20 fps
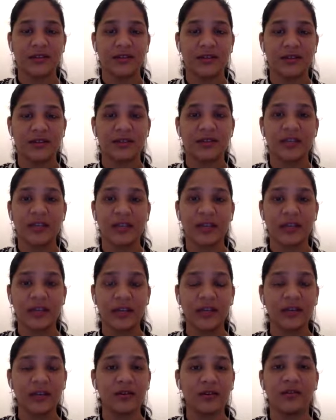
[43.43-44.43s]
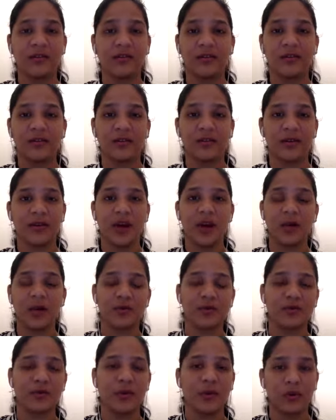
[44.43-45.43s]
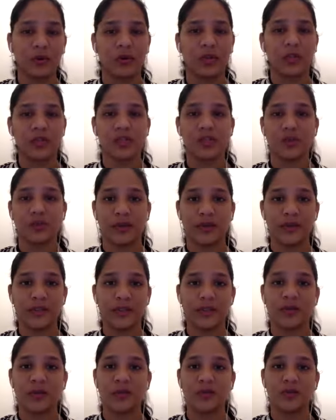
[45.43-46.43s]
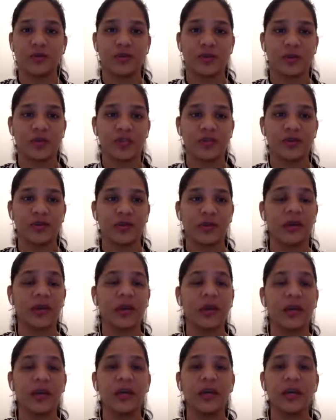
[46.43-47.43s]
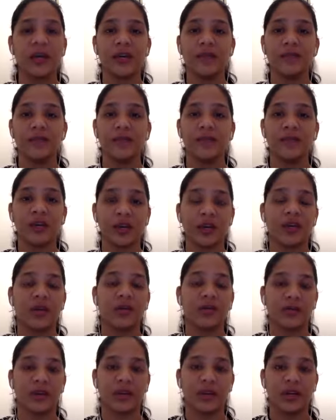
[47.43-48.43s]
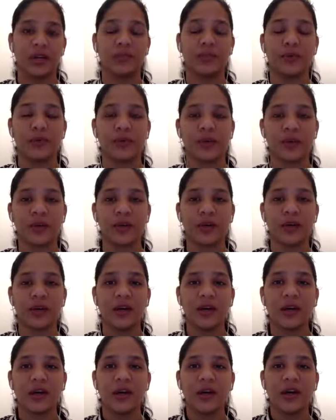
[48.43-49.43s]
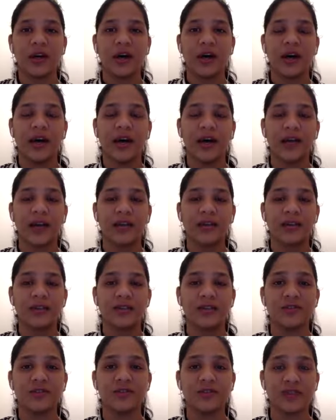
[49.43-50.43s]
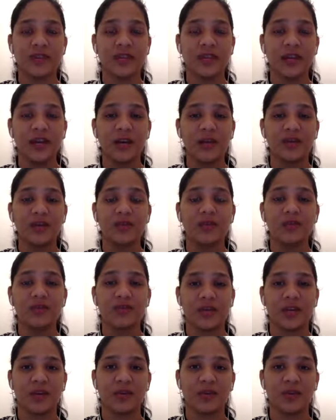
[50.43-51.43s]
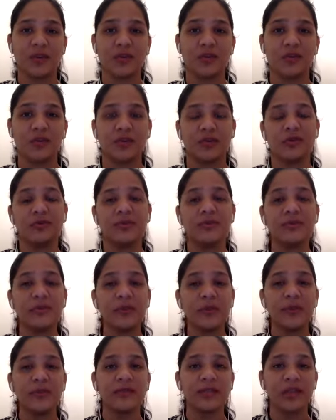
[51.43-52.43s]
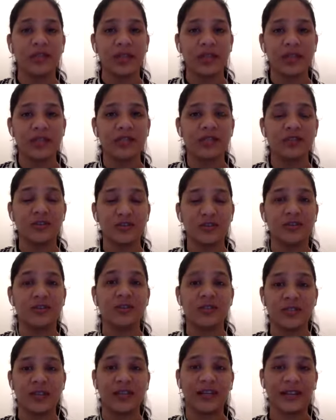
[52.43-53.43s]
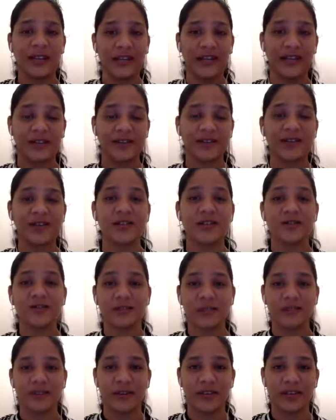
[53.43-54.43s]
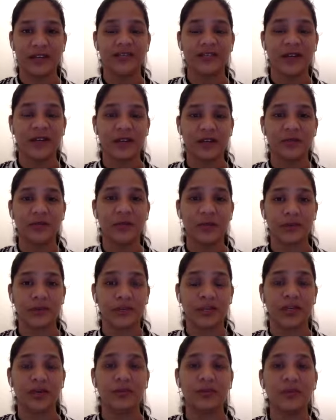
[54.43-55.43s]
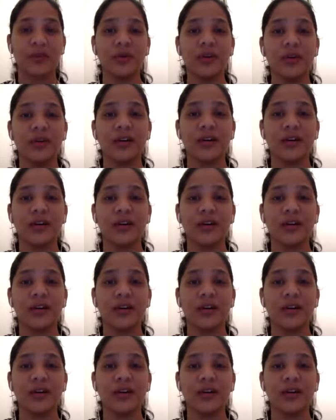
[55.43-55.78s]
technique on how to organize your mindset, how to organize your thinking if you're thinking of writing a book. And today I wanted to share with you, before we even get into the technicalities of getting started with writing a book,